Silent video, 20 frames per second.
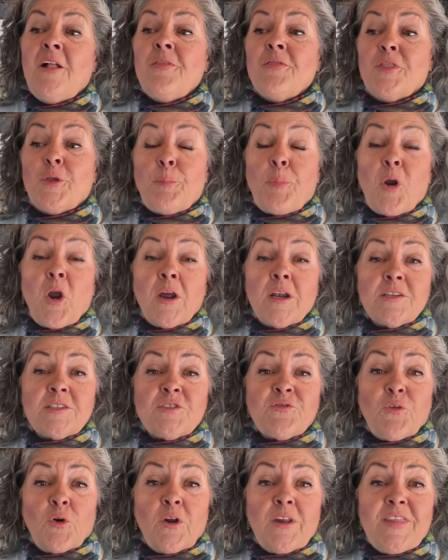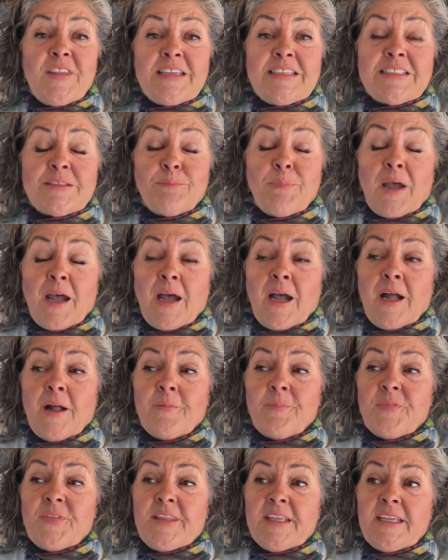The parts for this uh,
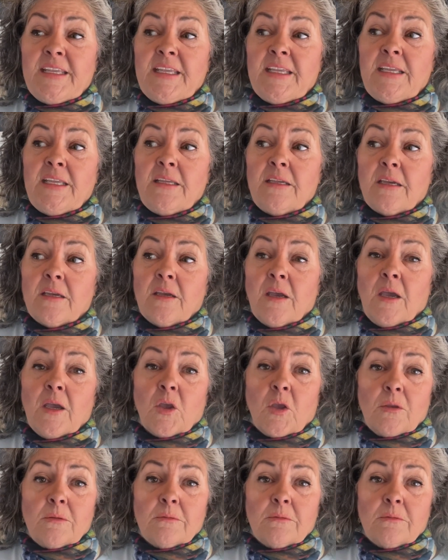the uh,